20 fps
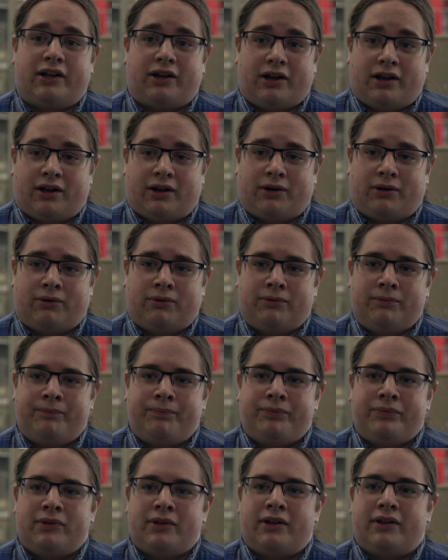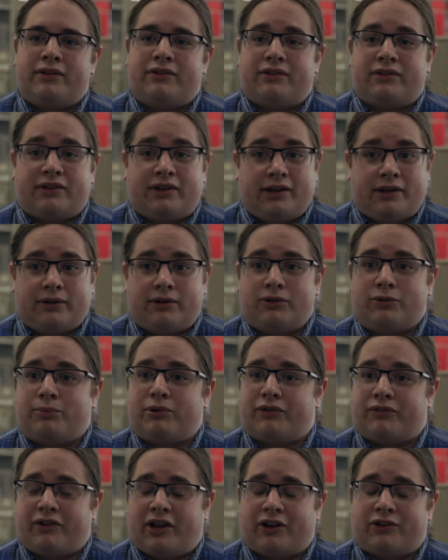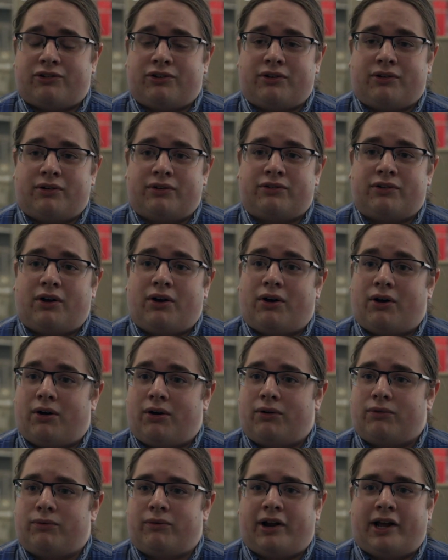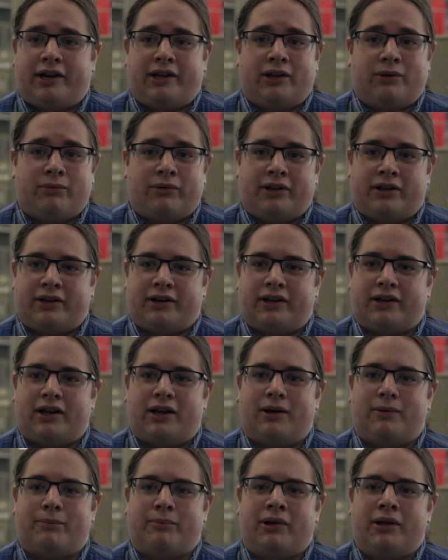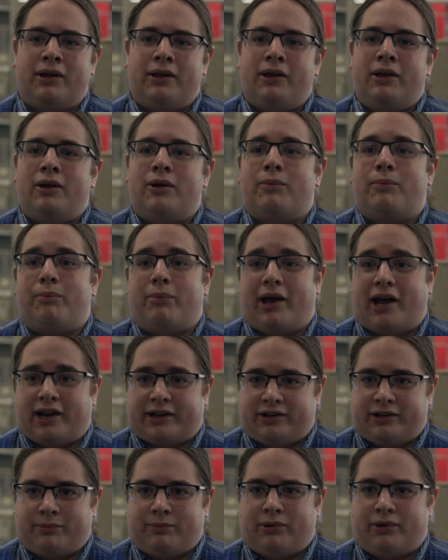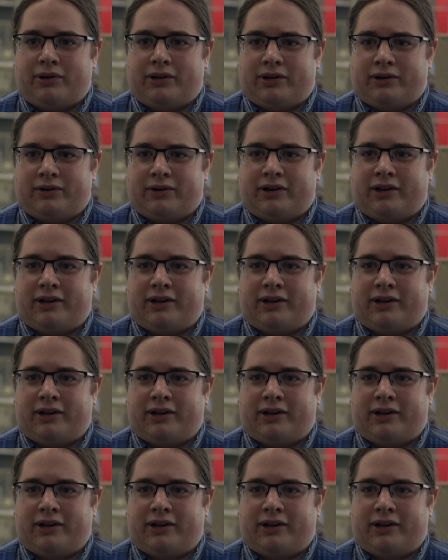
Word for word: to go skilled professionals all ready and willing to come back to Bowling